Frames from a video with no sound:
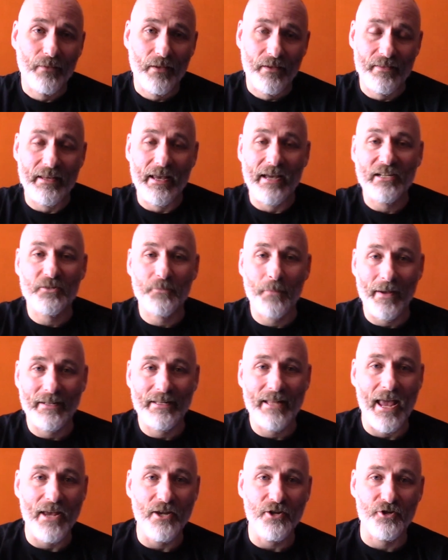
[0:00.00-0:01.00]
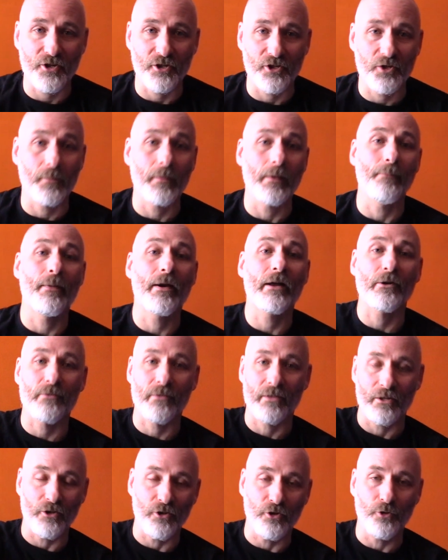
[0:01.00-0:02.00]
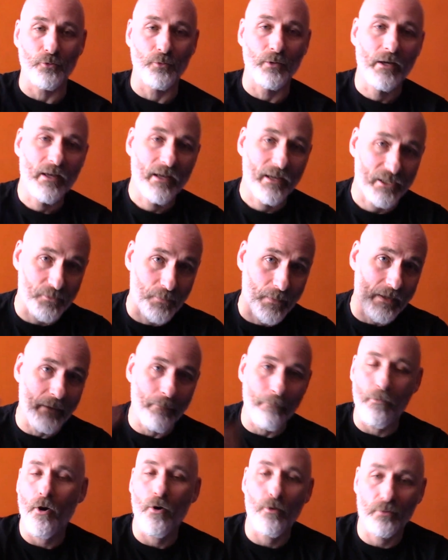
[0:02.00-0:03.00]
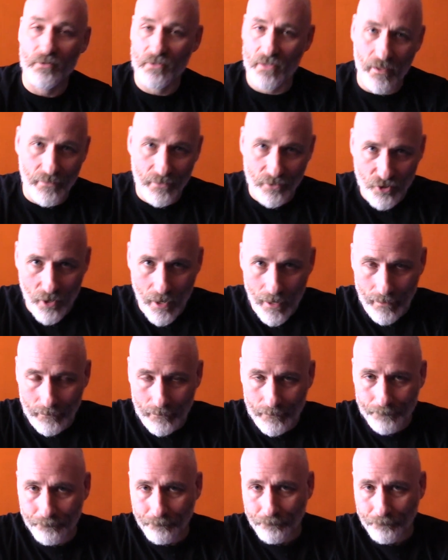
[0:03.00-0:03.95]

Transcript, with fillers: The expectation to be better than you is being imposed on the child.